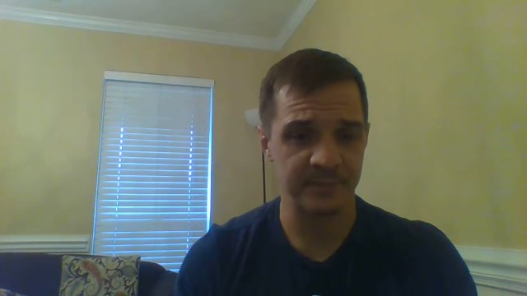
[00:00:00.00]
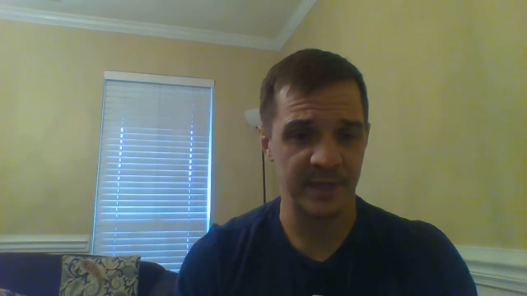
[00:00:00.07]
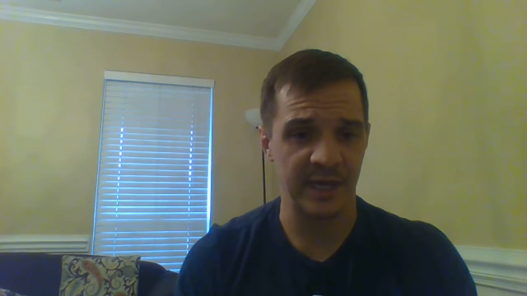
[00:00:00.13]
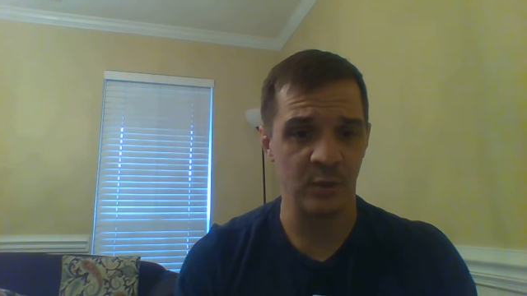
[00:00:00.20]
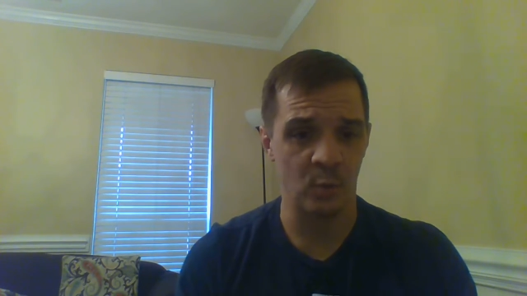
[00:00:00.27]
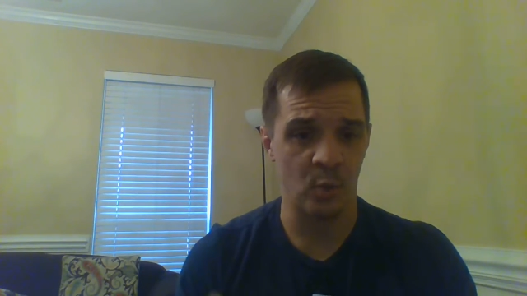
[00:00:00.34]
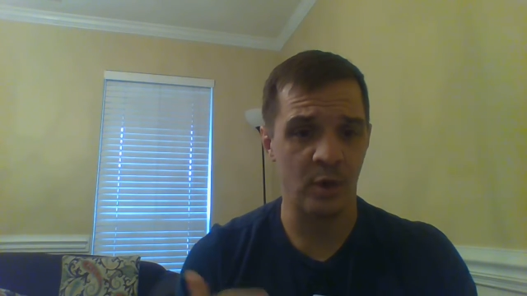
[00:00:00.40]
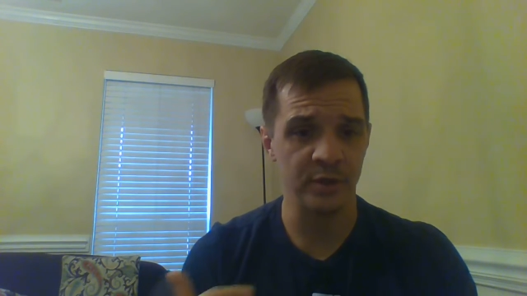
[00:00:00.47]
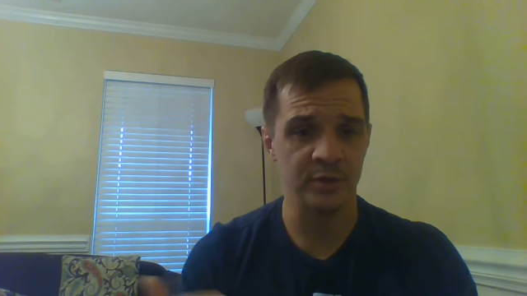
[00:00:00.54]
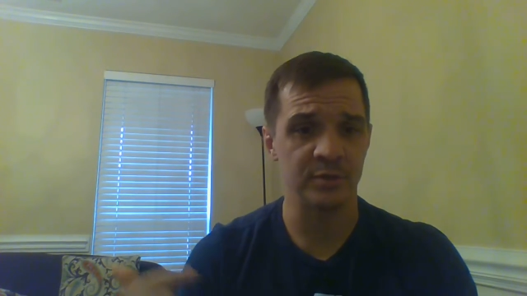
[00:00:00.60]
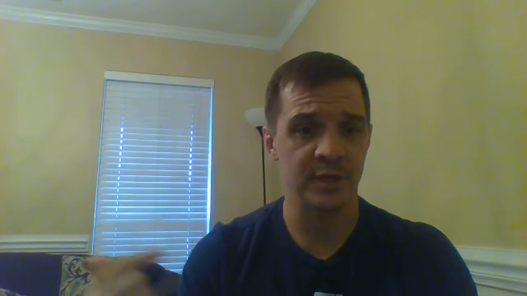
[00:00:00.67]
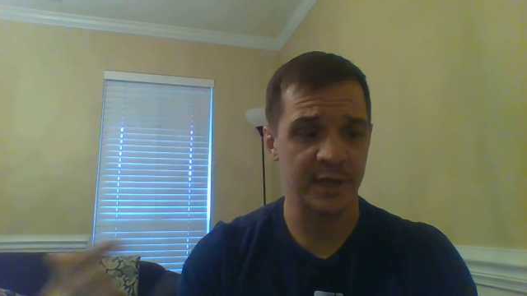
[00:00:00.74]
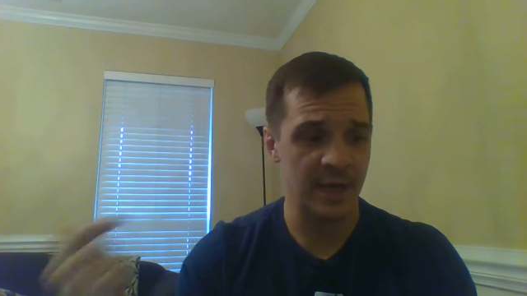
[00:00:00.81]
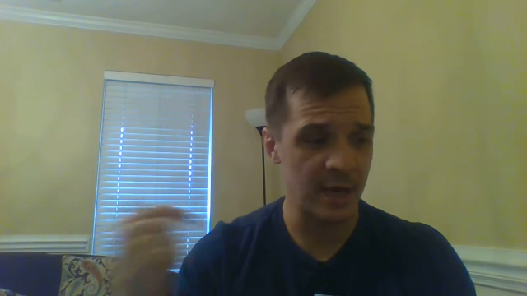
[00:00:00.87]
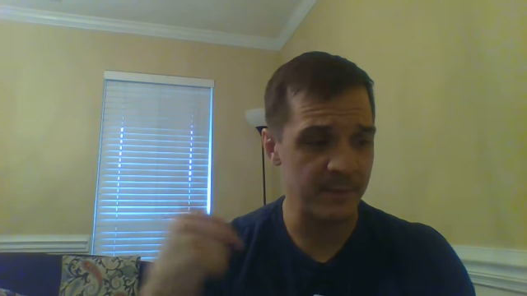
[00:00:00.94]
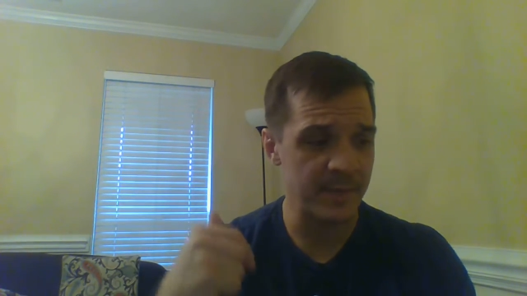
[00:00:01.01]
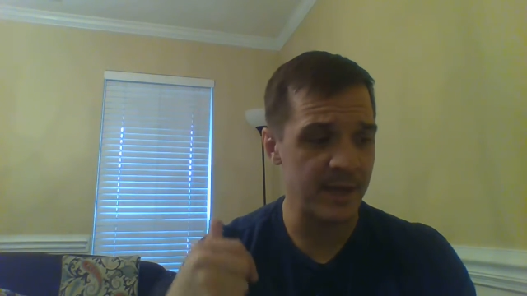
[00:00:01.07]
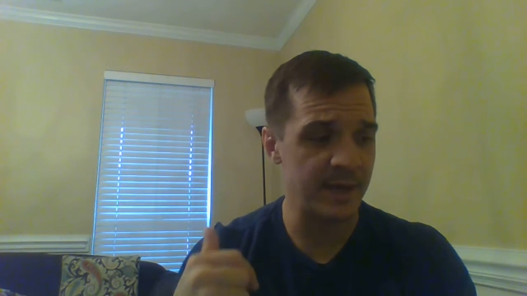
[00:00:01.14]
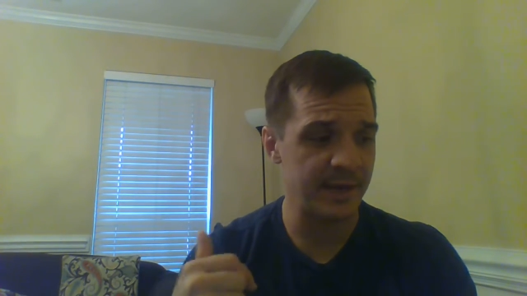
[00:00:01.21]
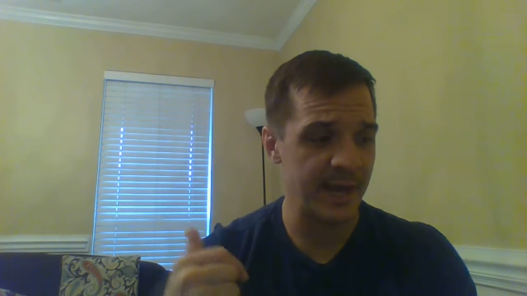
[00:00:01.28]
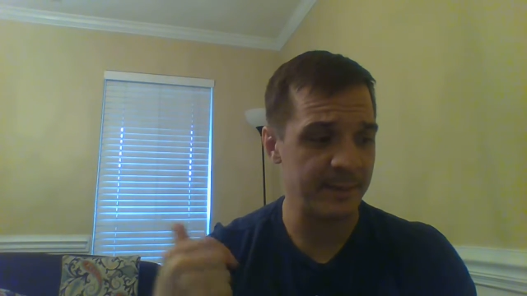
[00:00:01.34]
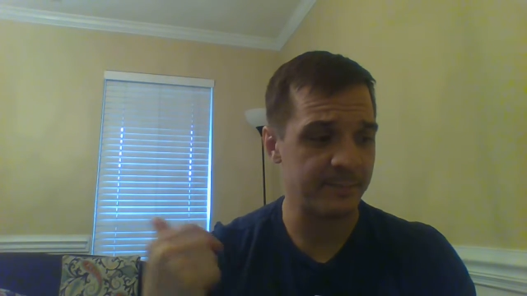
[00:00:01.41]
I want you to come
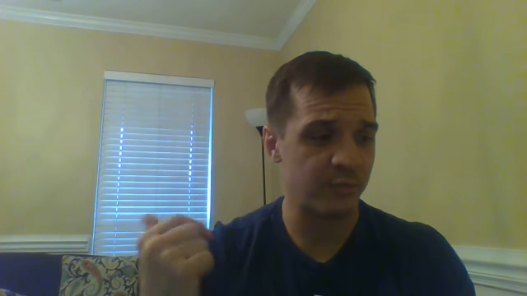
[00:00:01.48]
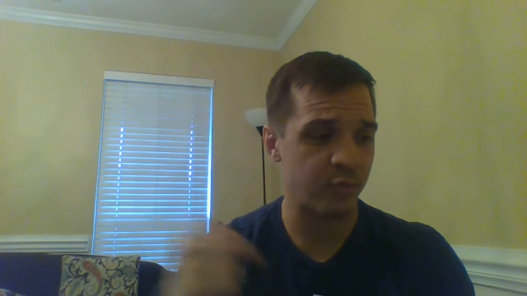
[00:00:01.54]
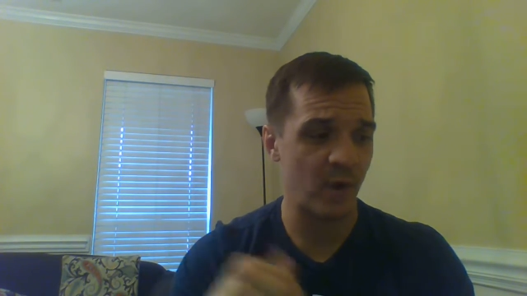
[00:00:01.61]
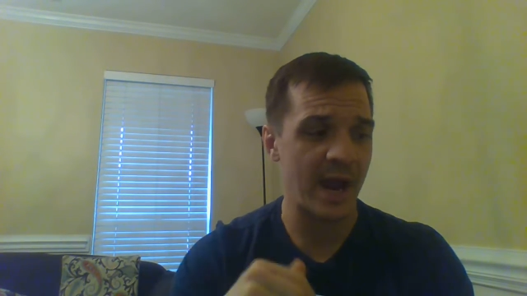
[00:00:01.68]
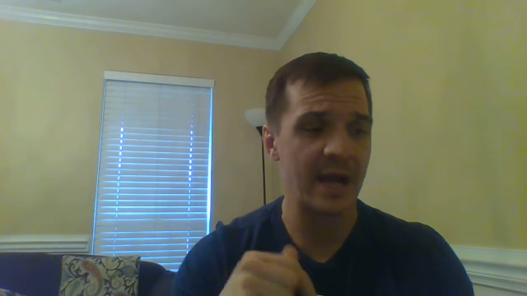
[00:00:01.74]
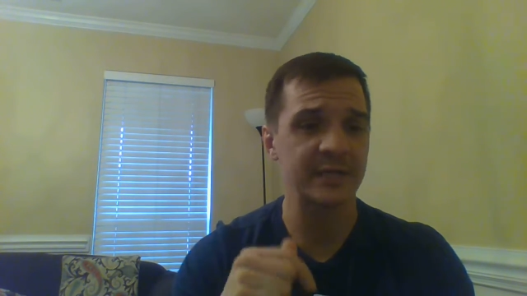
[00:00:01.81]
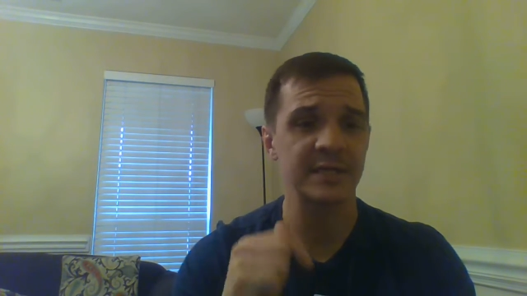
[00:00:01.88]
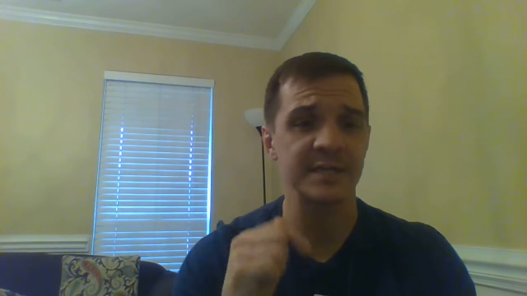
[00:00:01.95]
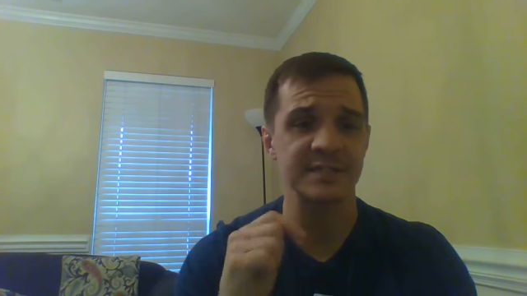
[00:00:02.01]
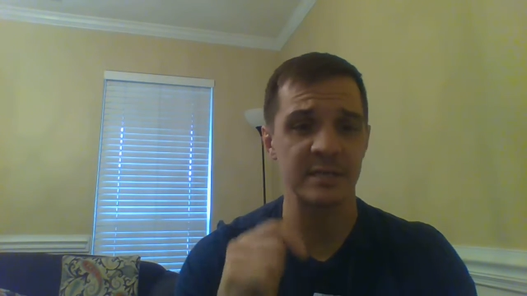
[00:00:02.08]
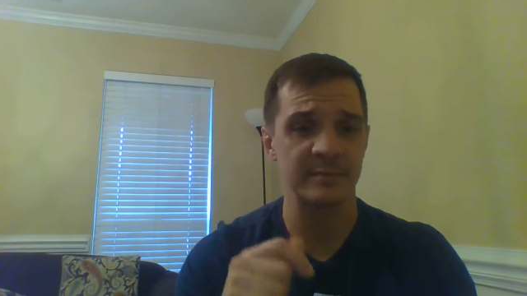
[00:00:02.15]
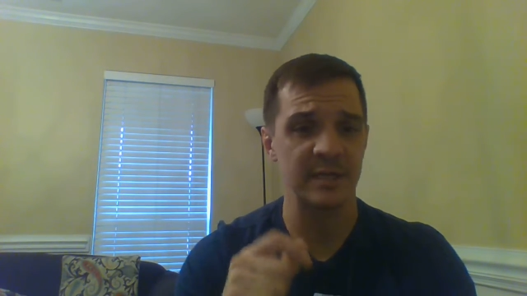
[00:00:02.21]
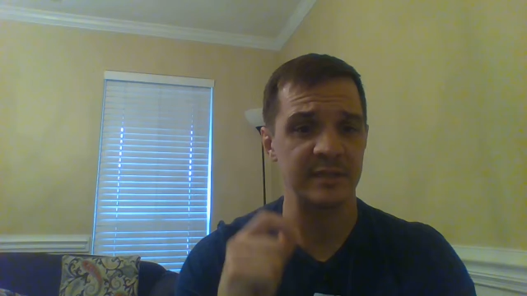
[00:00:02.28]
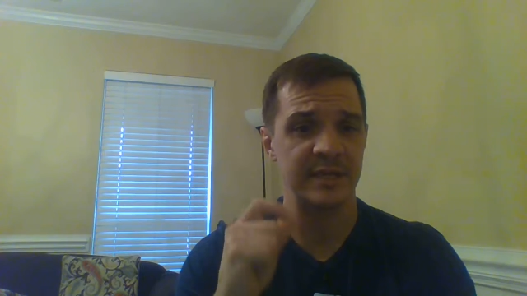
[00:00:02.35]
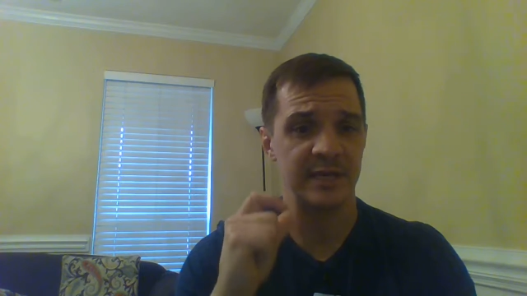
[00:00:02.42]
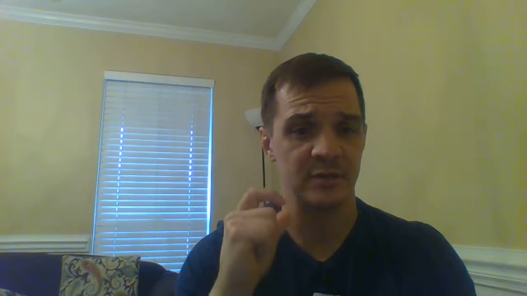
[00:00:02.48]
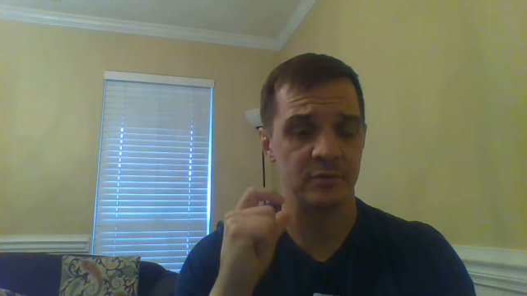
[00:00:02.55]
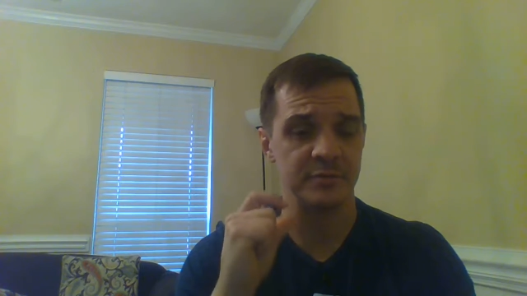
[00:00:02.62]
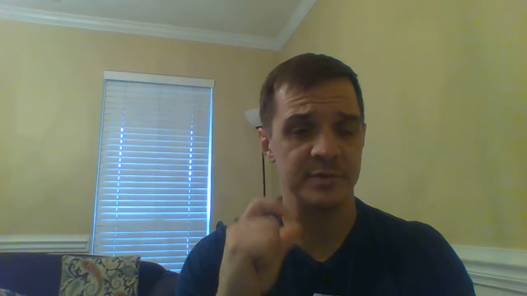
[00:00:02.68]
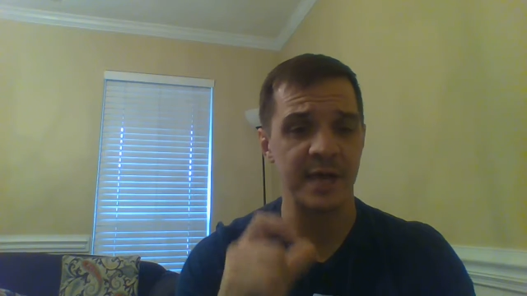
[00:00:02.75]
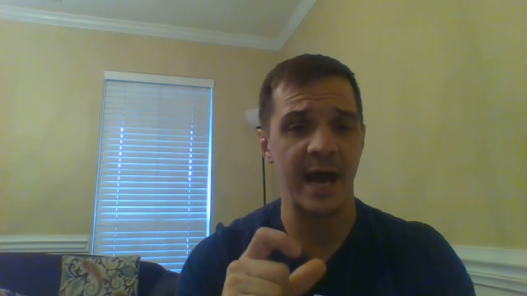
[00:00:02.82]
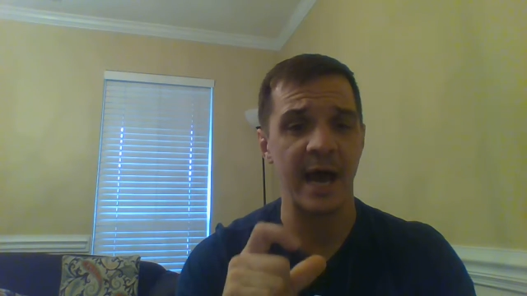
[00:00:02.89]
in and practice something that you're
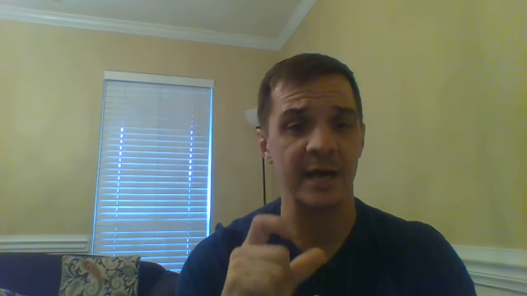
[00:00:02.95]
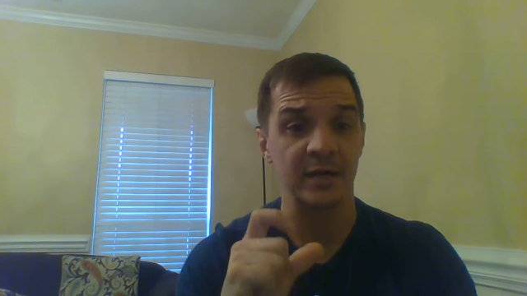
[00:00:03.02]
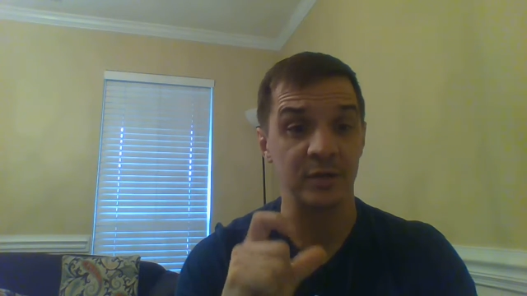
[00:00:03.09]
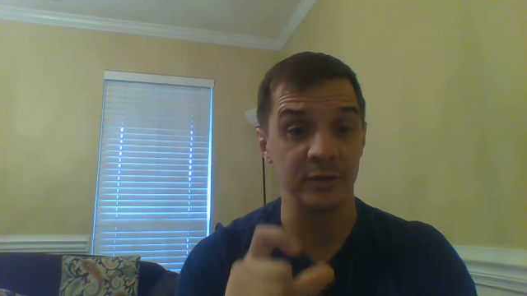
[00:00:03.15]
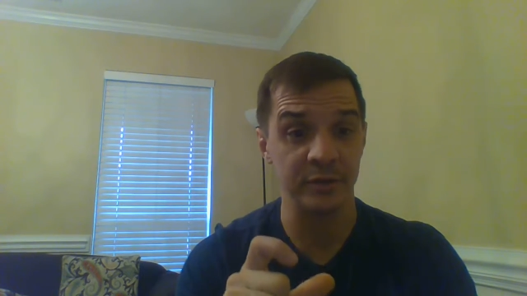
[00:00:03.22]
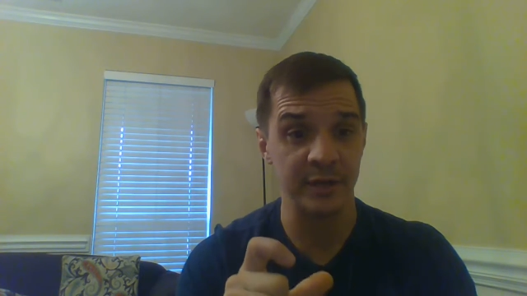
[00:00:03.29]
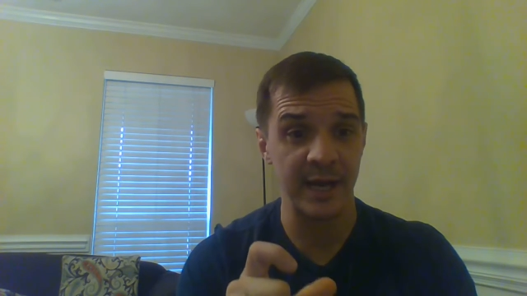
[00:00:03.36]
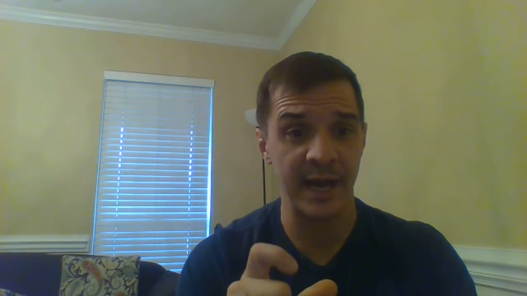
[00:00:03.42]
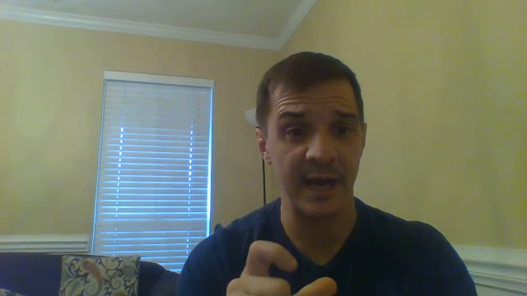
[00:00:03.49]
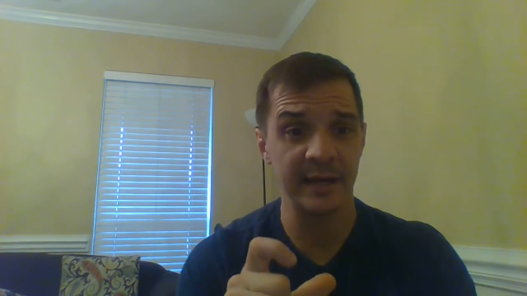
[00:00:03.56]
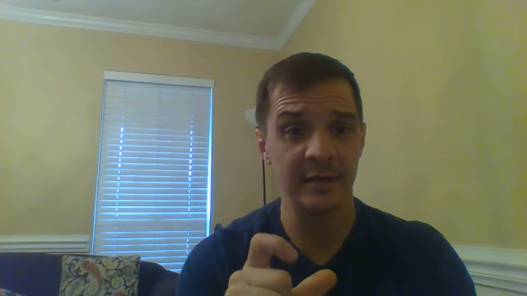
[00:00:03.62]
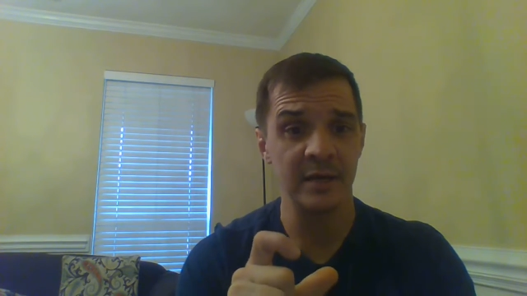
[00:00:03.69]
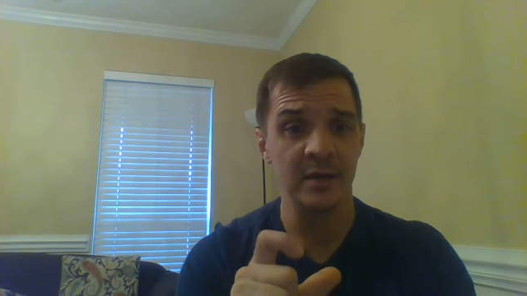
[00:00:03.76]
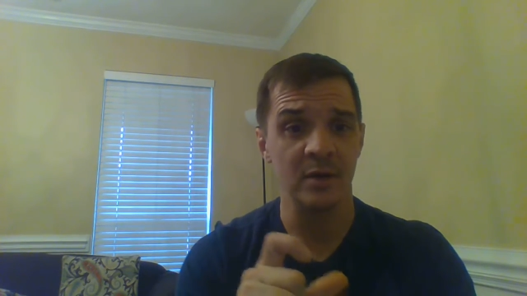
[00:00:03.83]
not good at